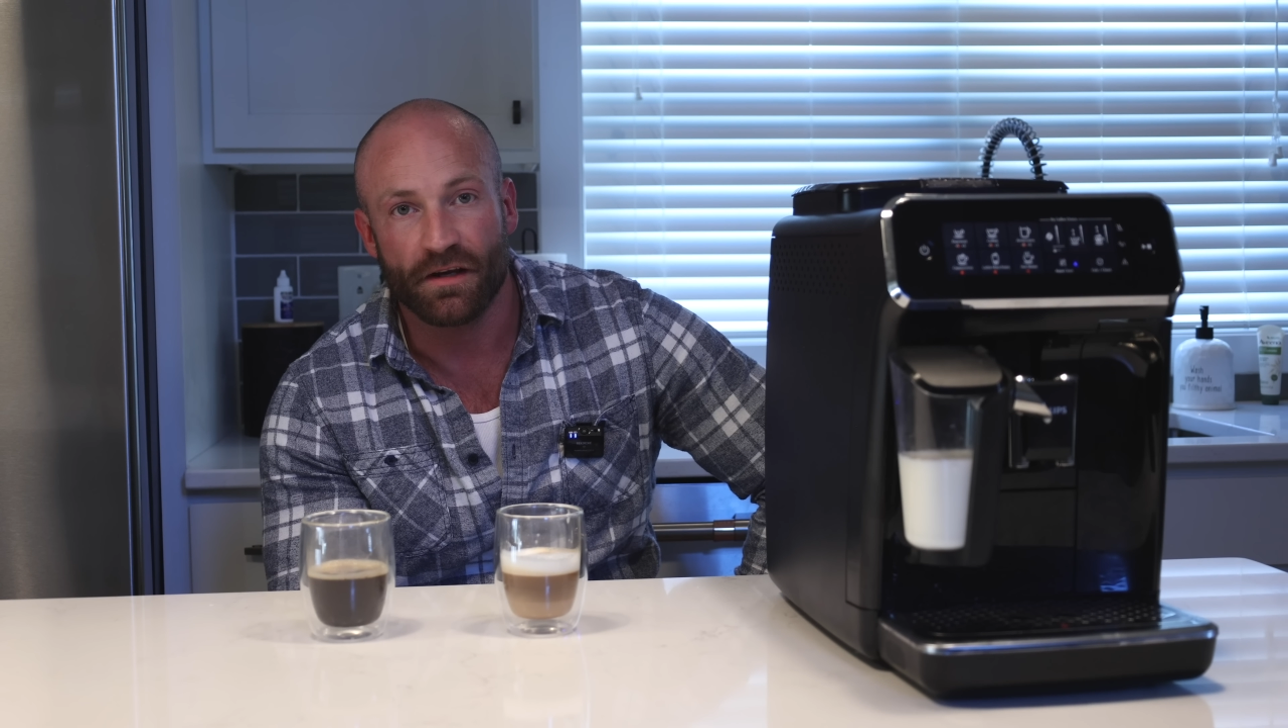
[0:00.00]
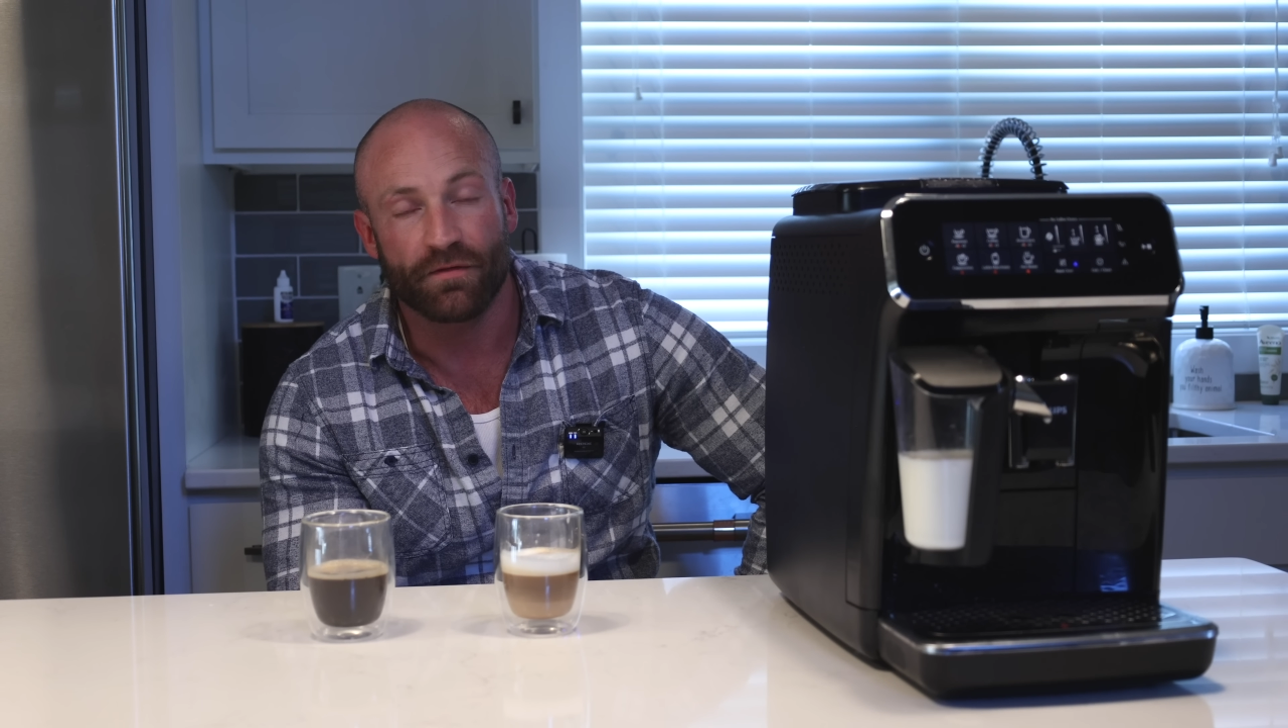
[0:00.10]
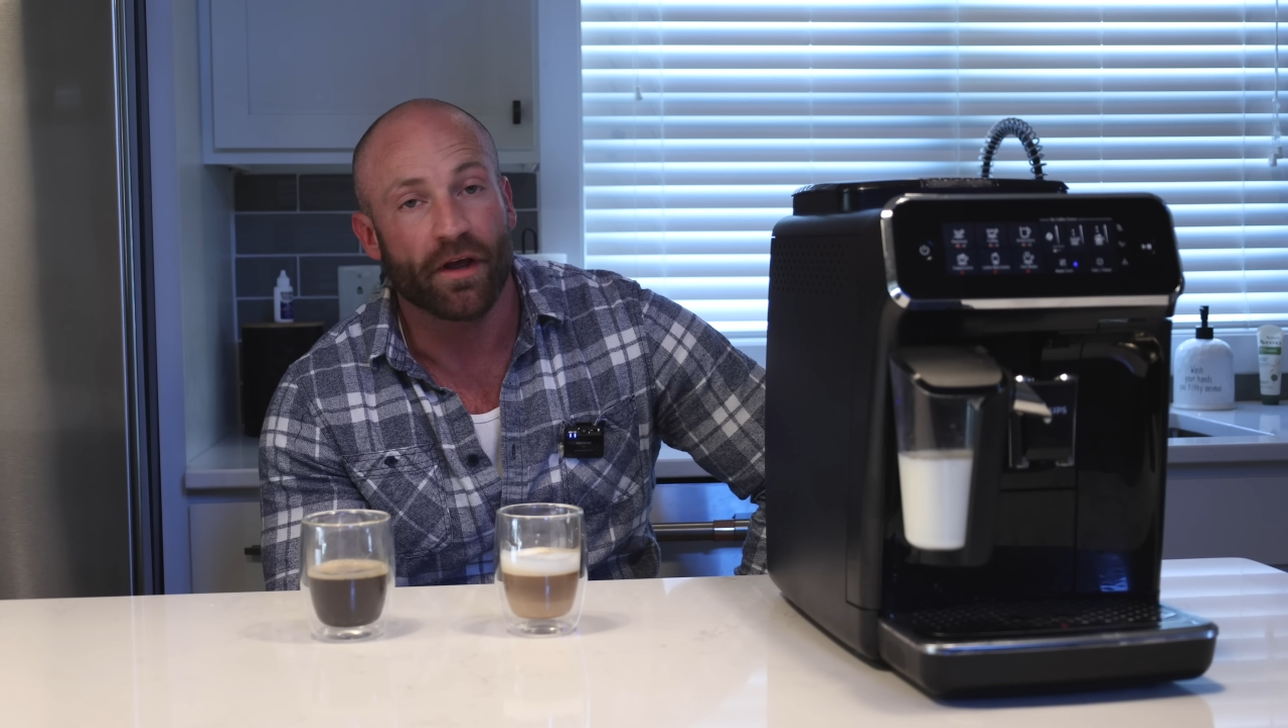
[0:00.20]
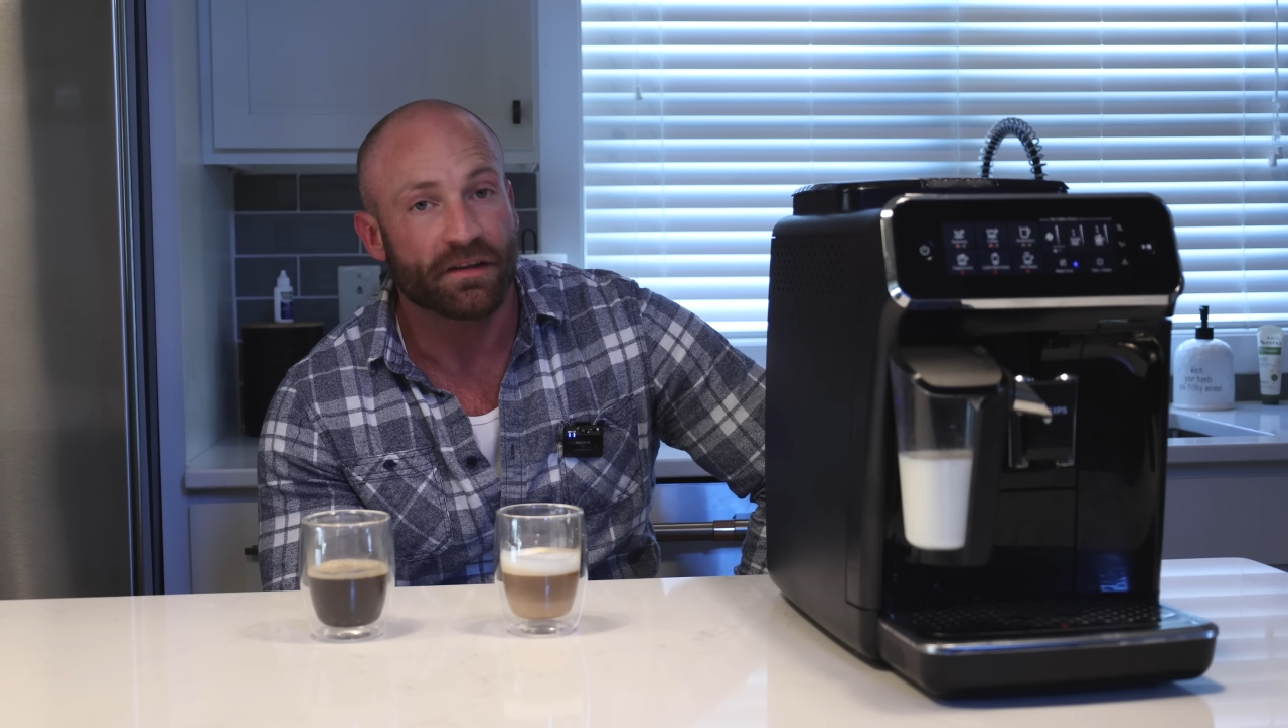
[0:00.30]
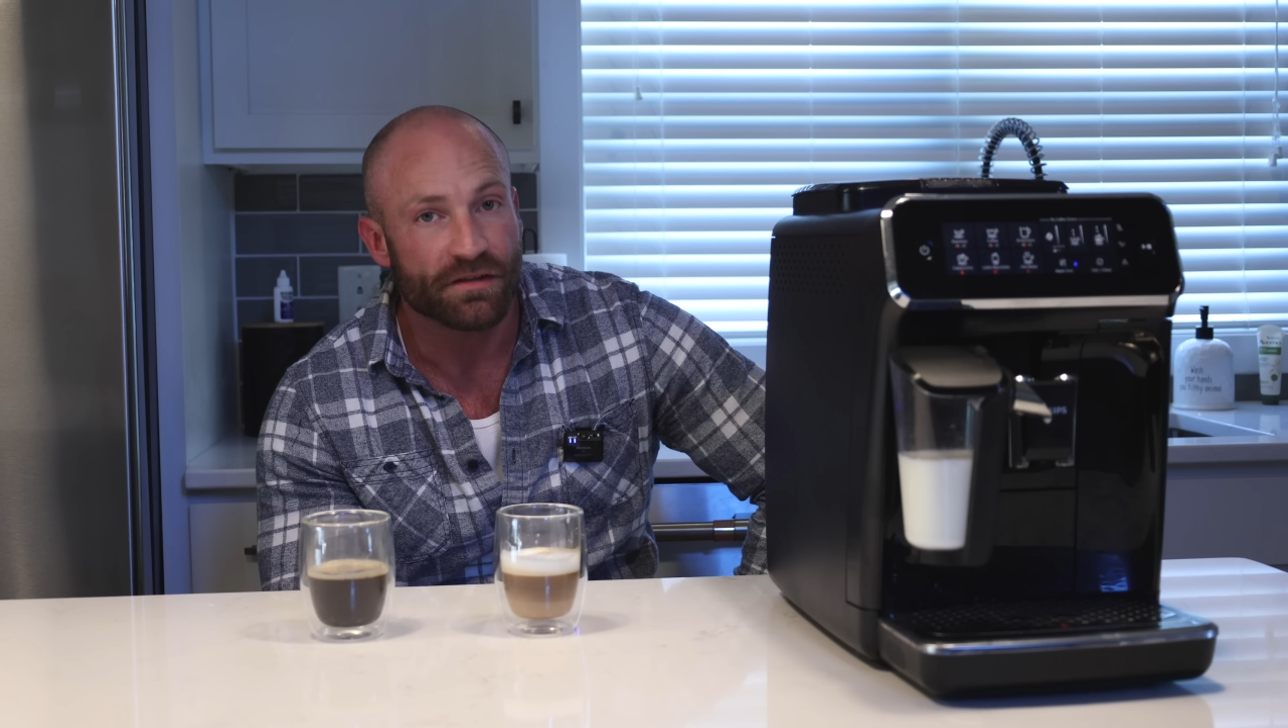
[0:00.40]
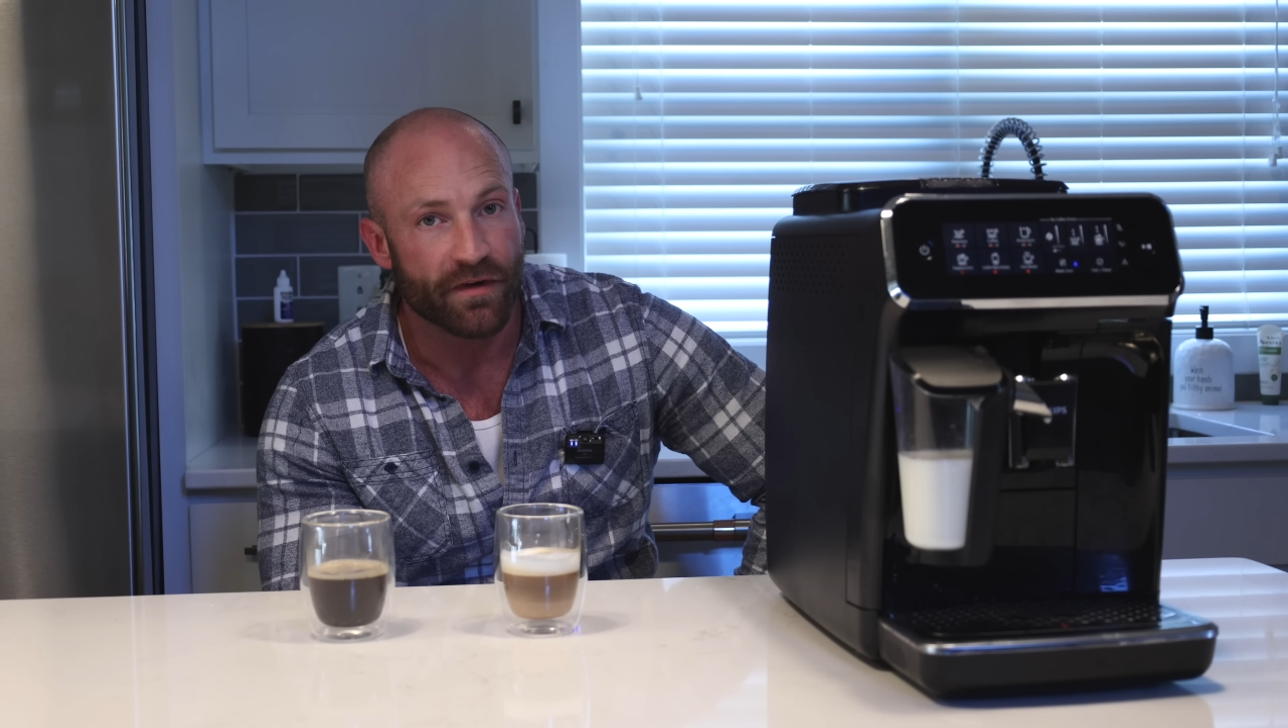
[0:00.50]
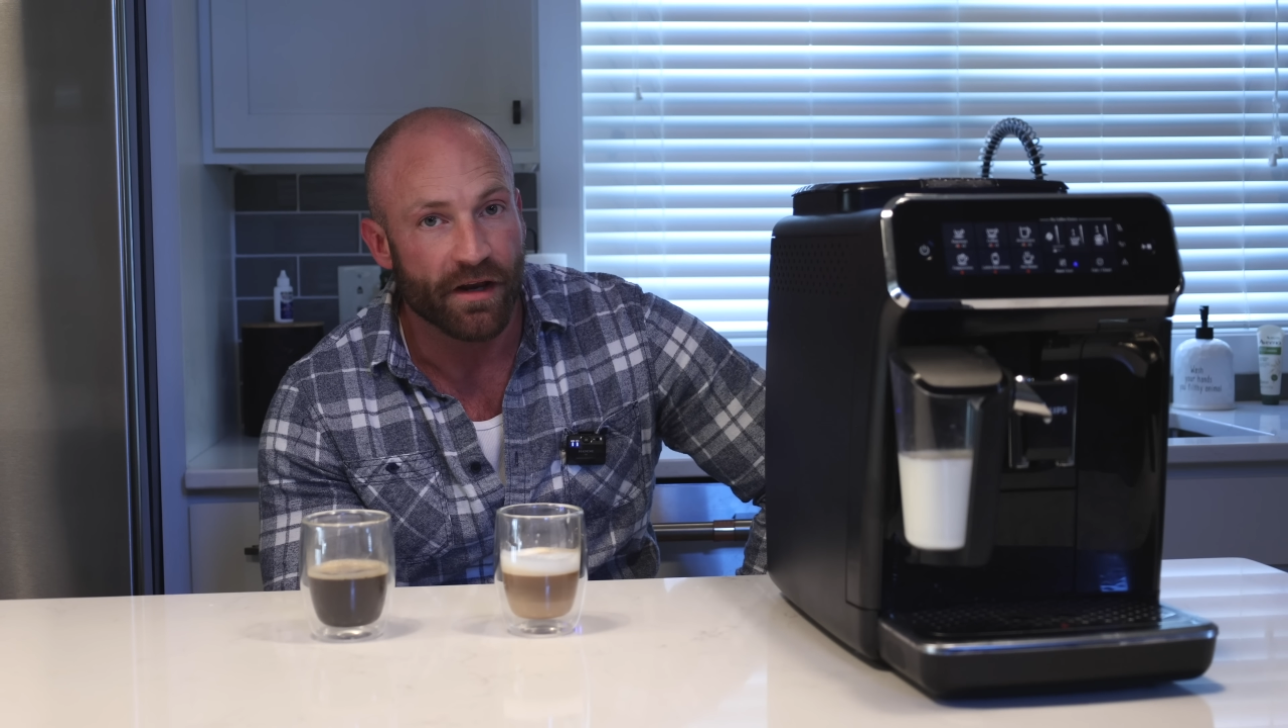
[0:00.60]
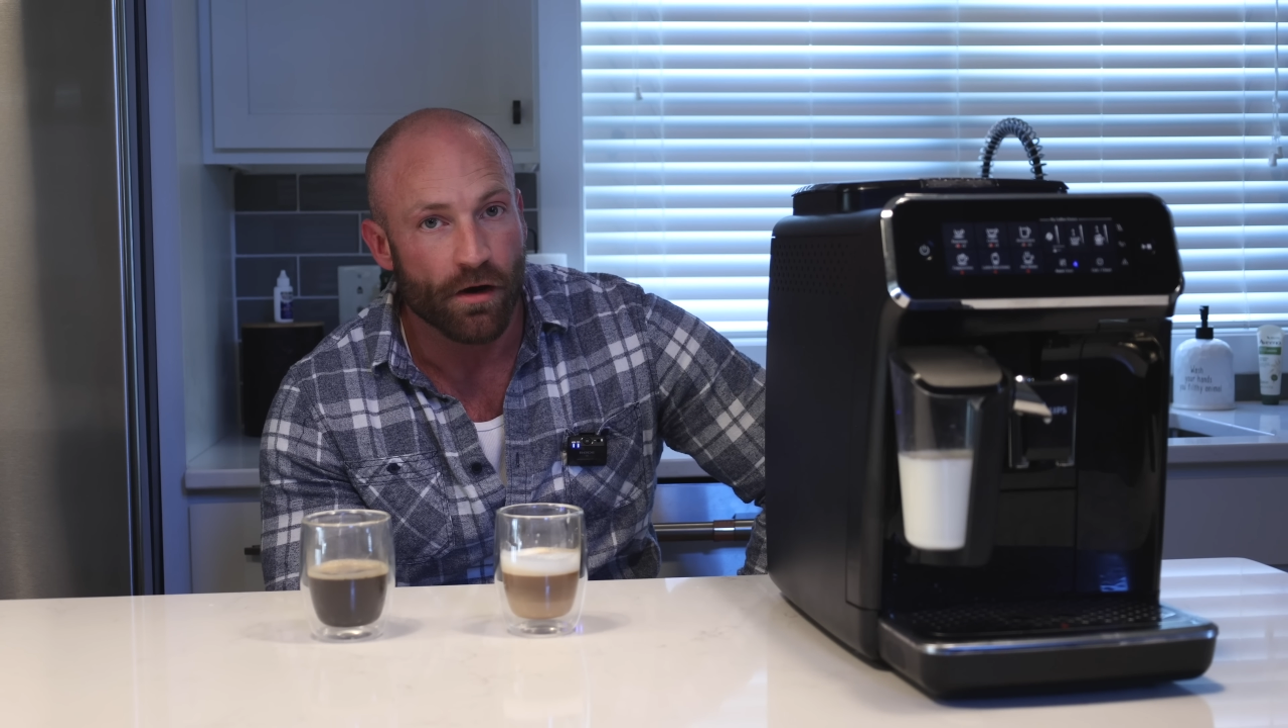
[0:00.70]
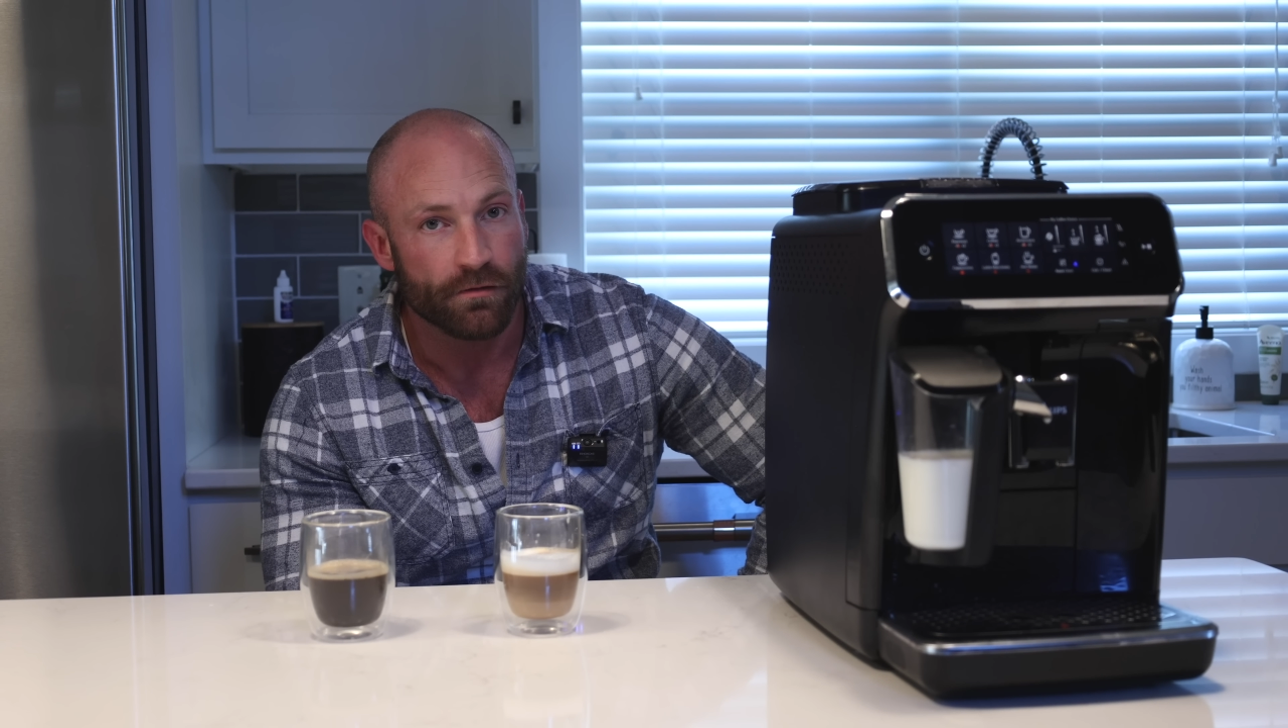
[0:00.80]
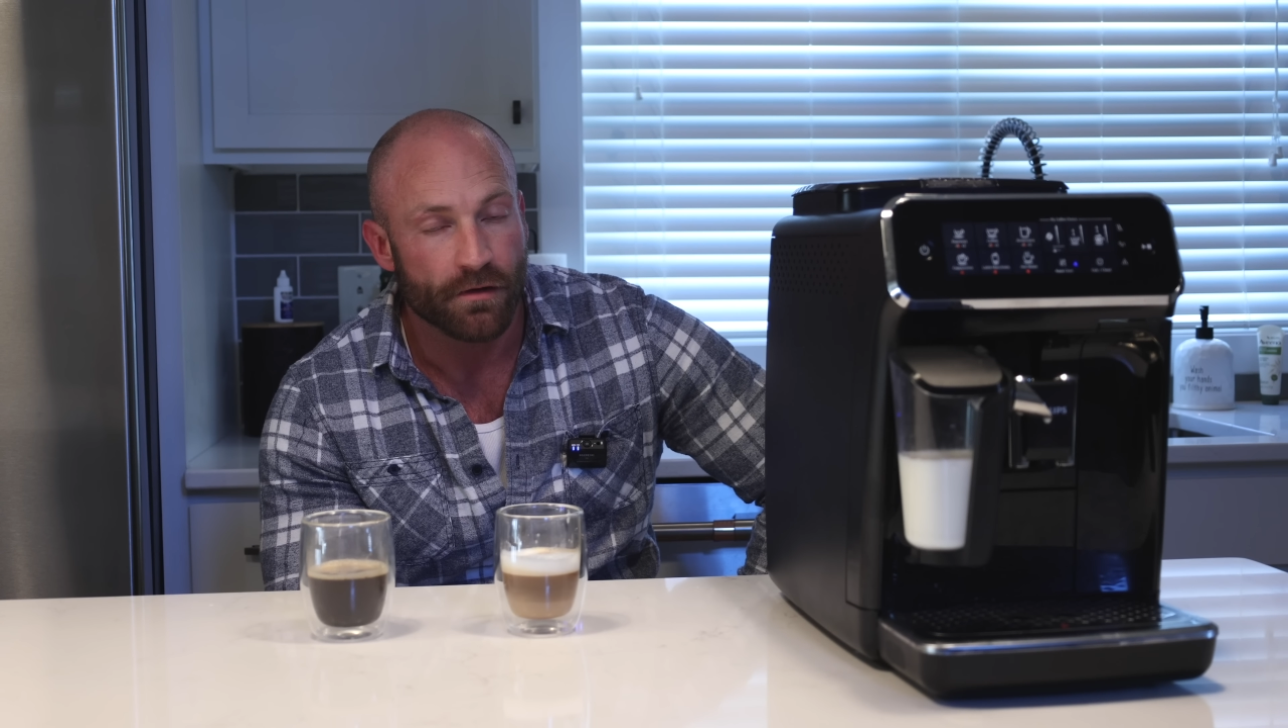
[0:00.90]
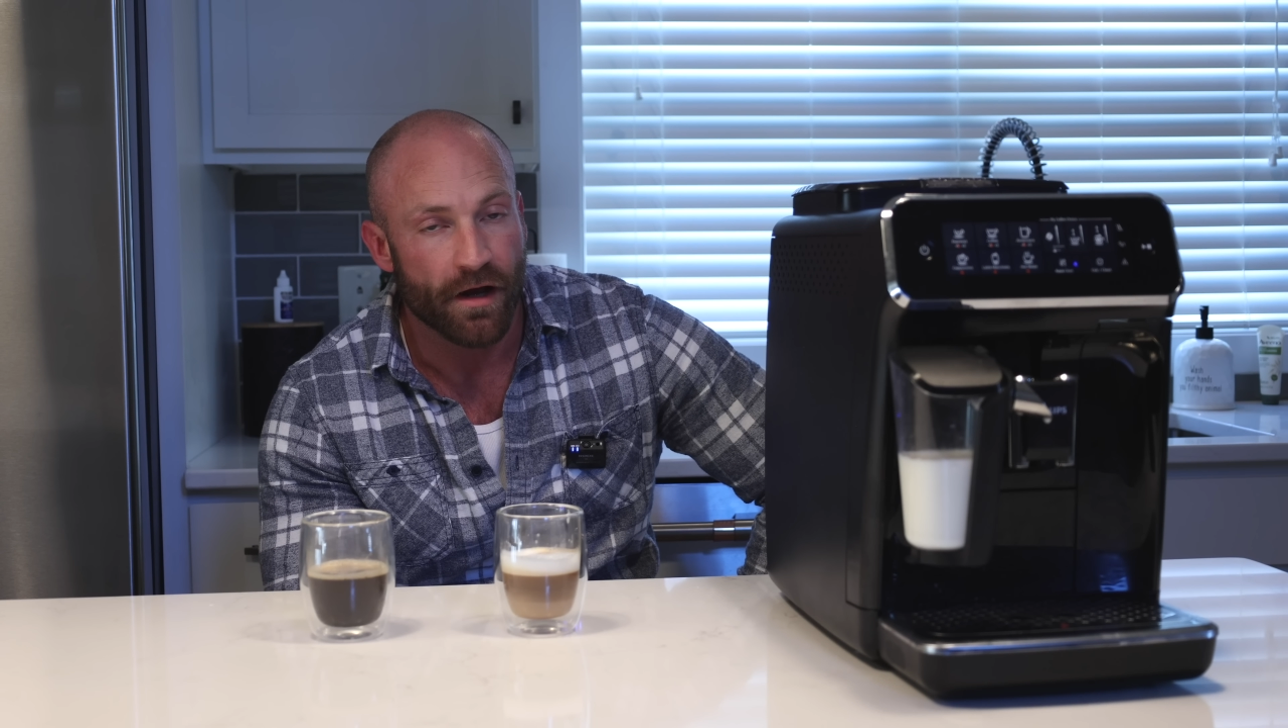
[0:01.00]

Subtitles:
if you like this video,